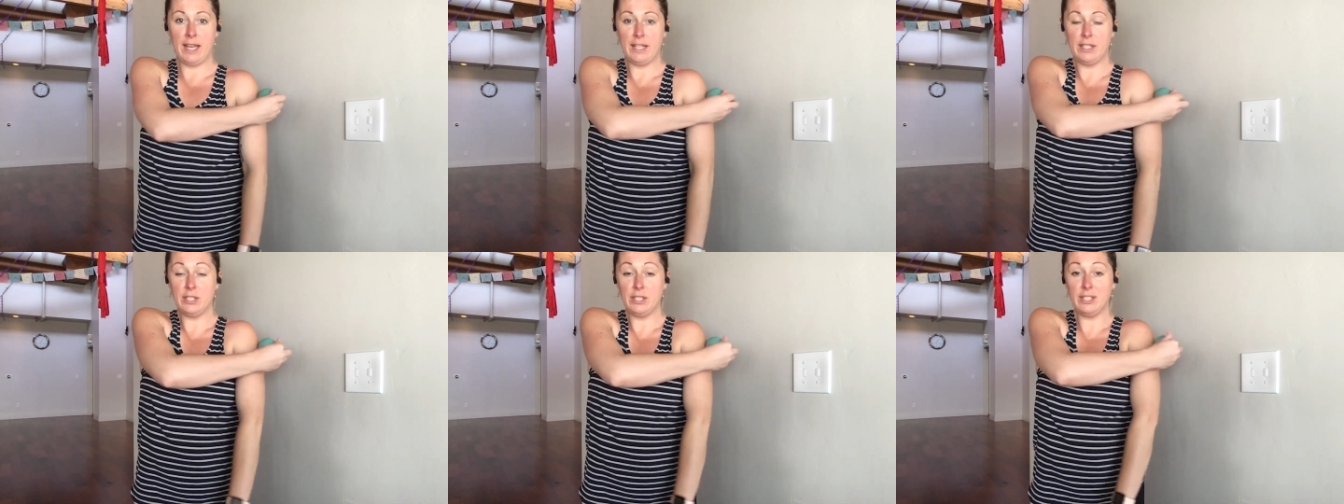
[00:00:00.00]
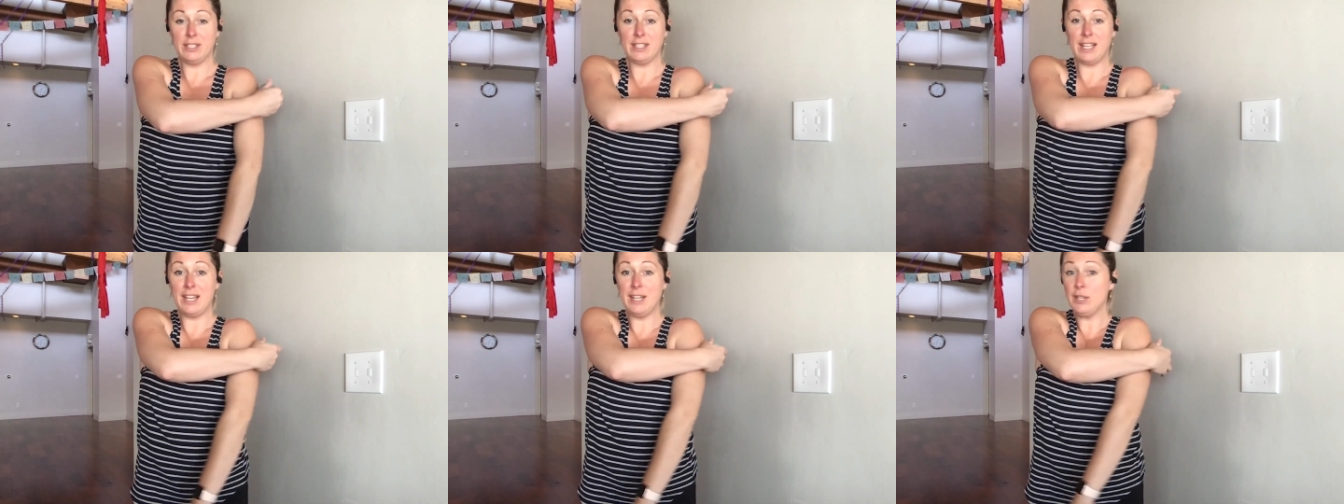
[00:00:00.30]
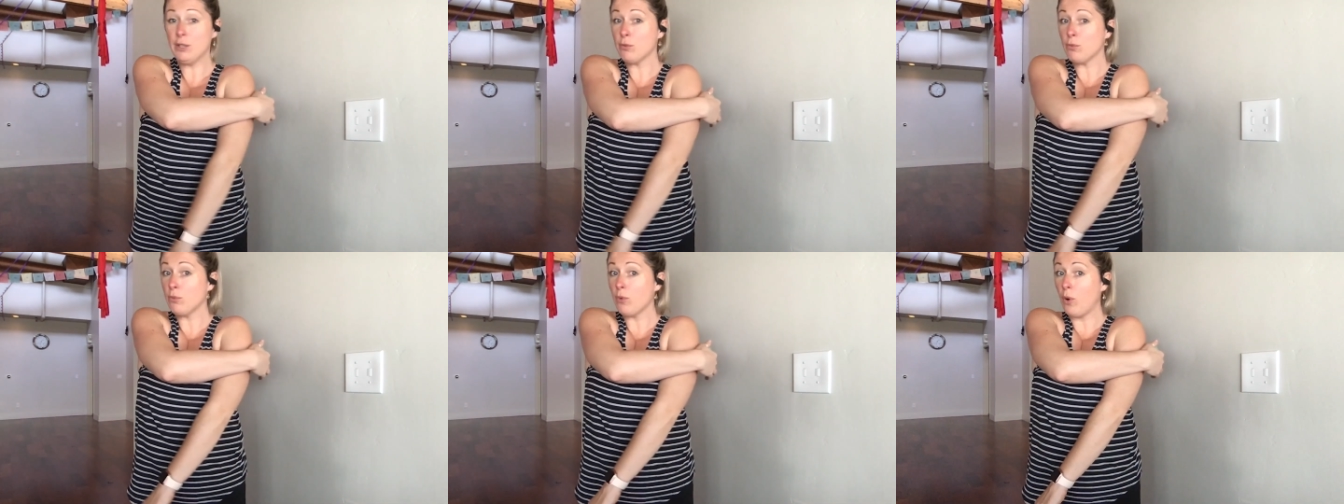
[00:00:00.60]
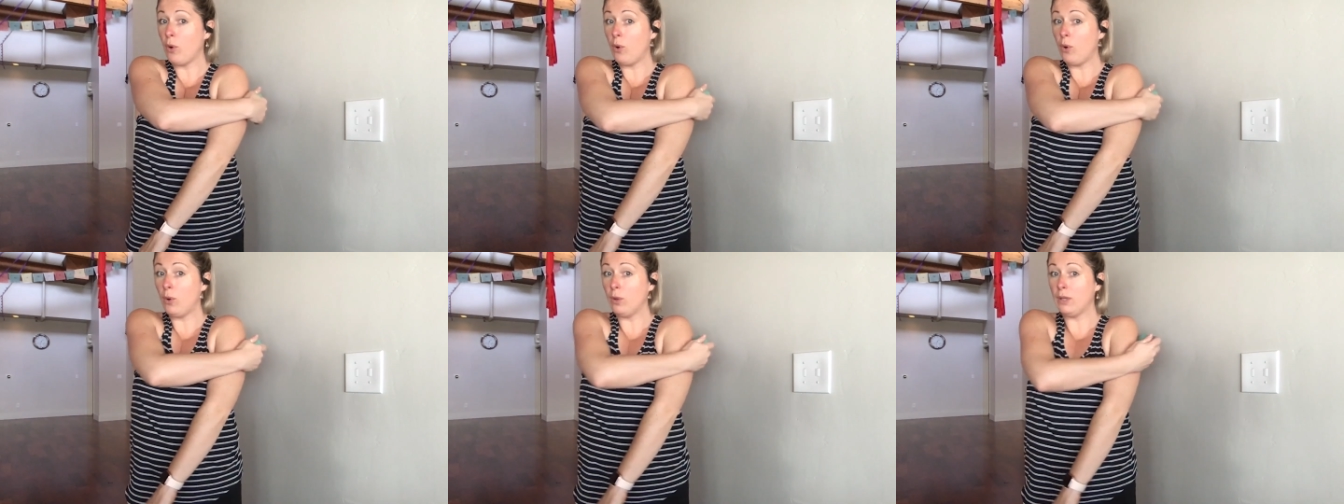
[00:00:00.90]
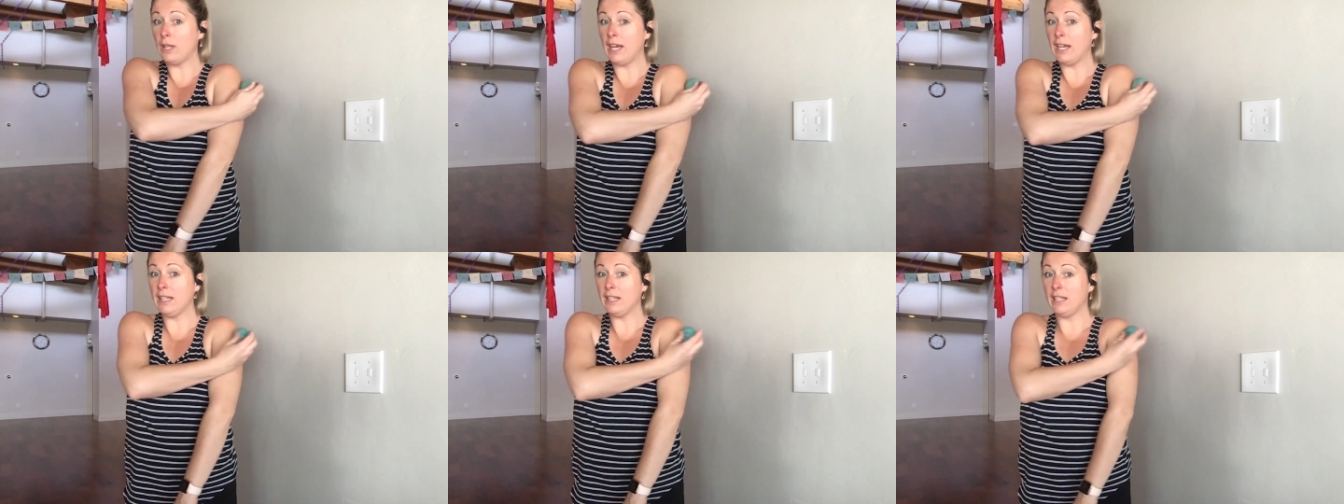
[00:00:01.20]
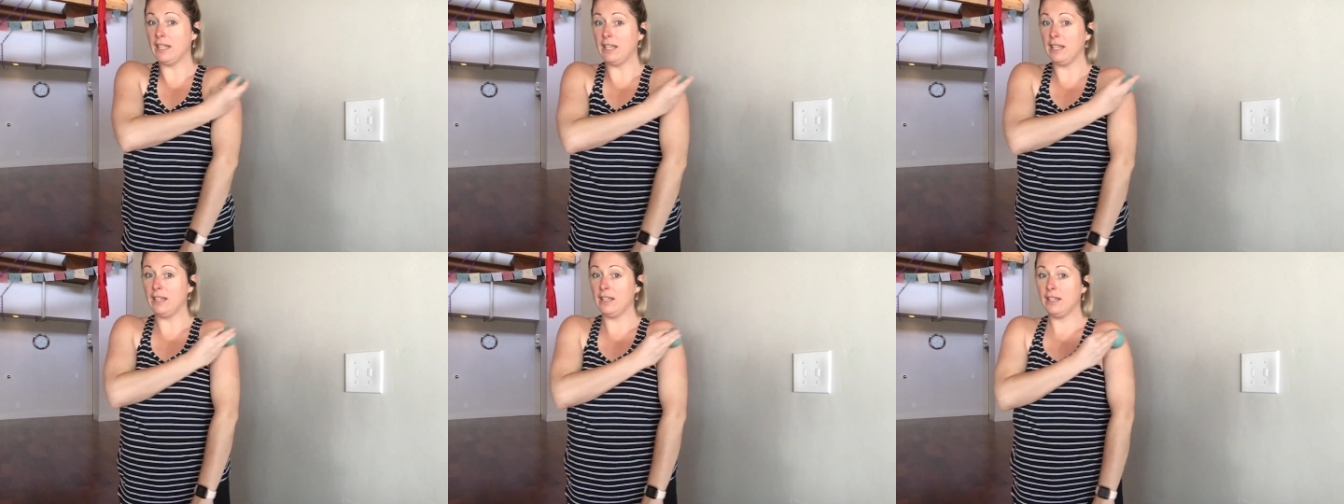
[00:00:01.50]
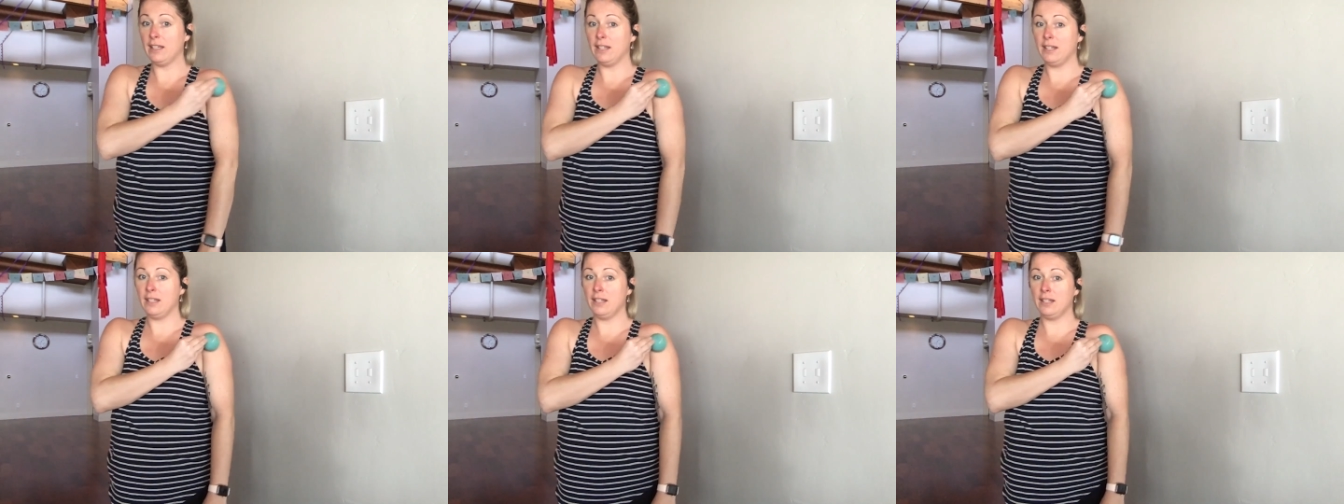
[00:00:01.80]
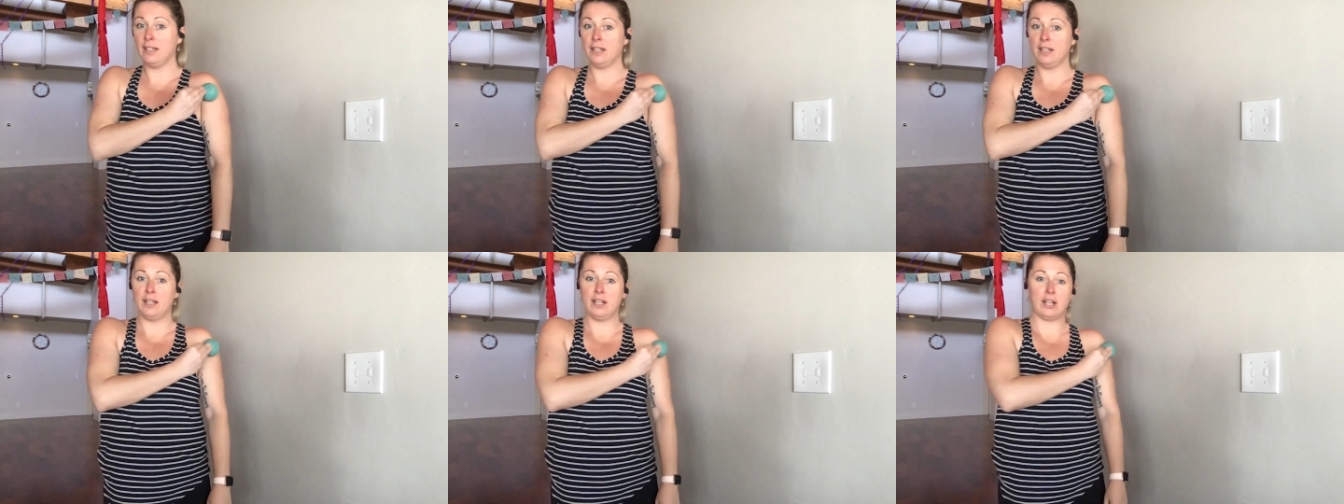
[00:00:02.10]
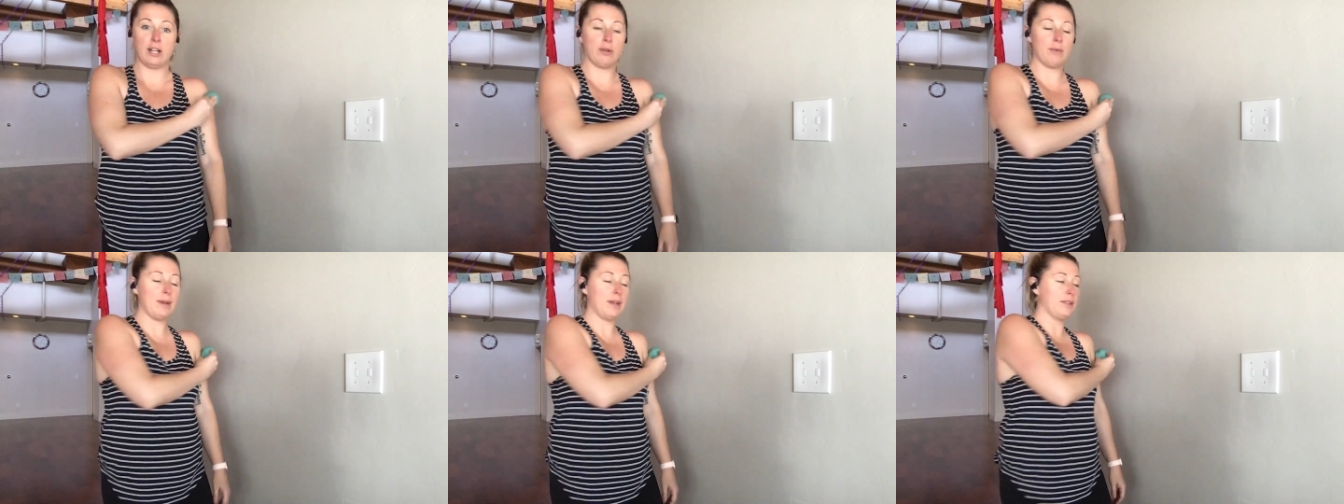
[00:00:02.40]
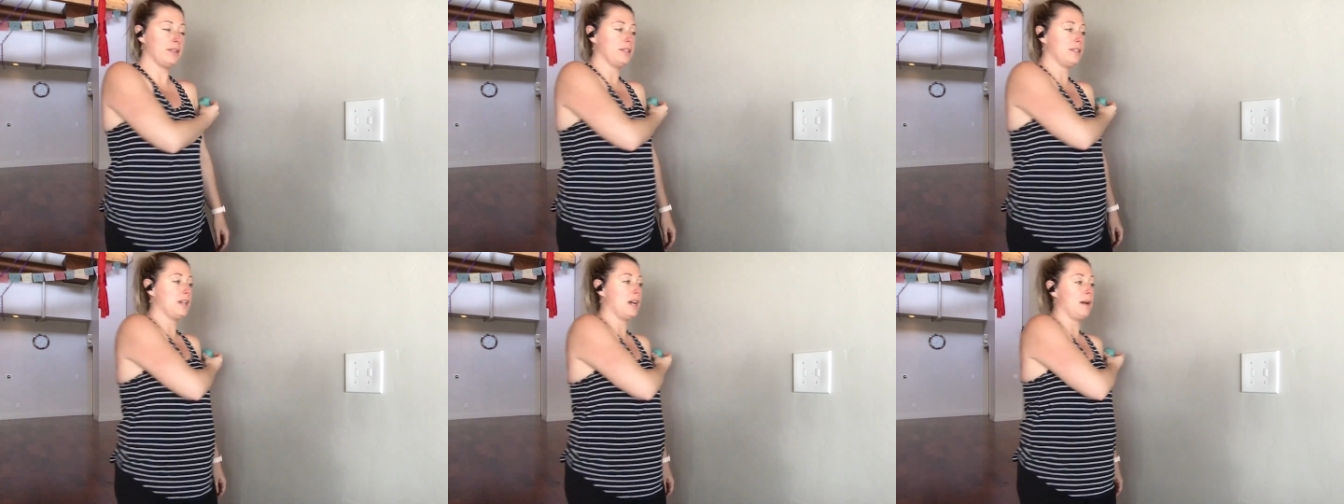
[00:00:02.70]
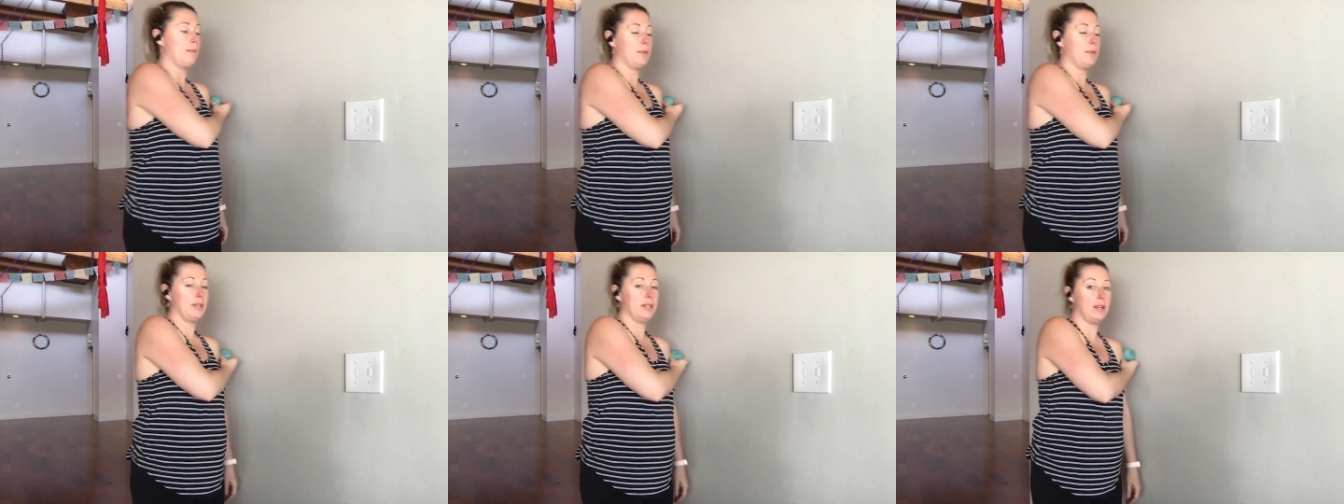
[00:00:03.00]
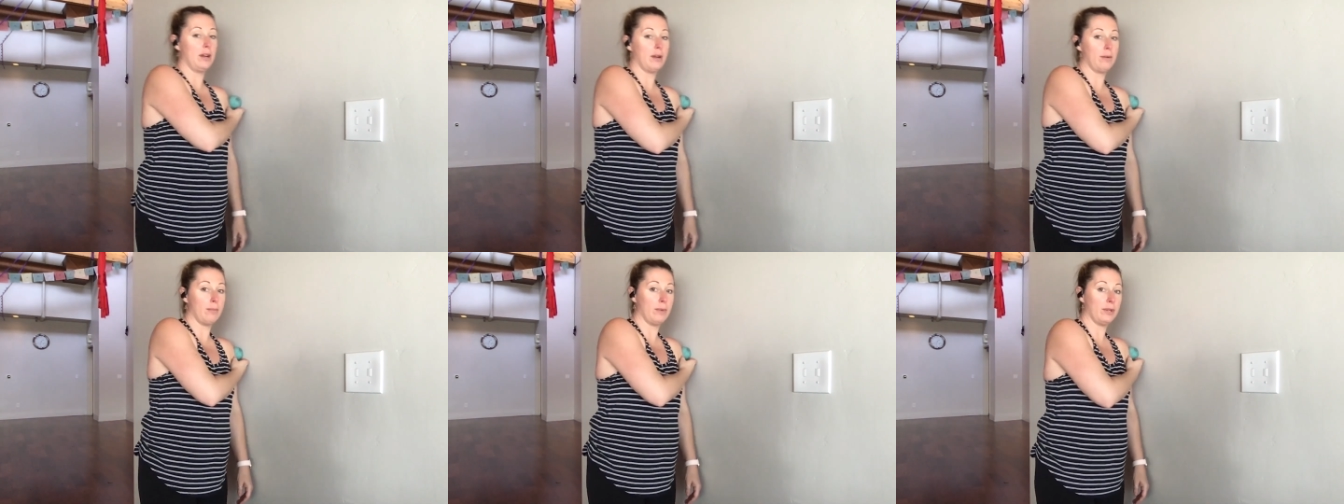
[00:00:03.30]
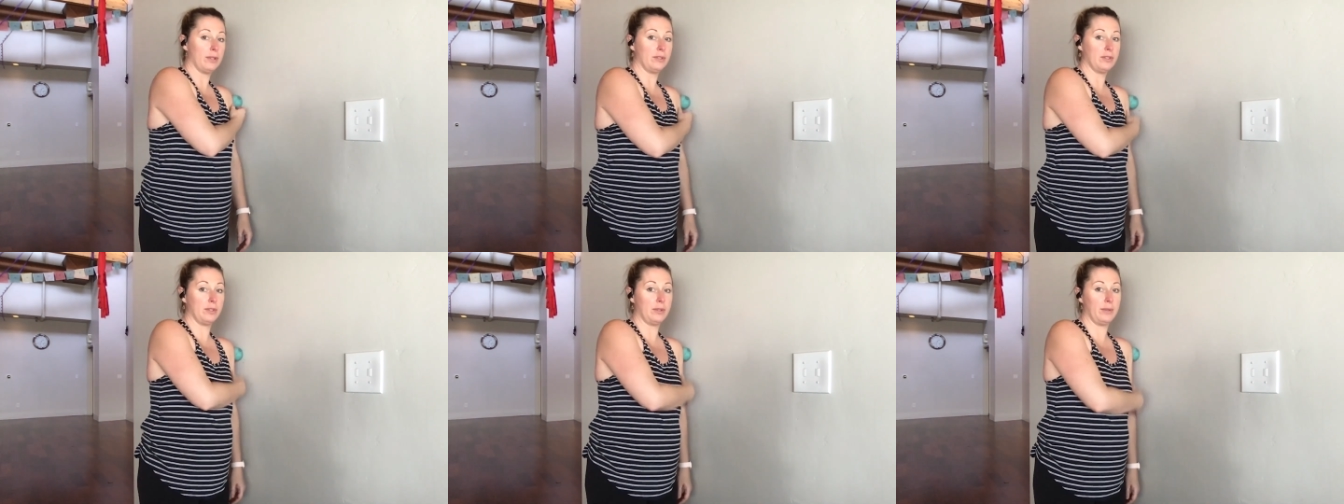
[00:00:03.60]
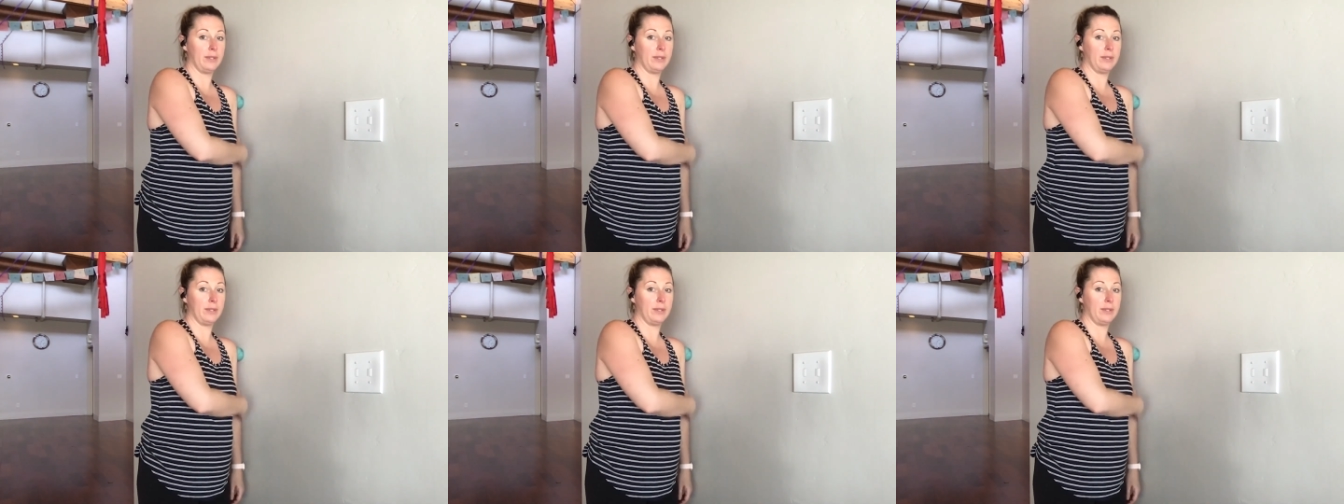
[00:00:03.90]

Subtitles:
and just kind of roll lightly around the top of the arm bone.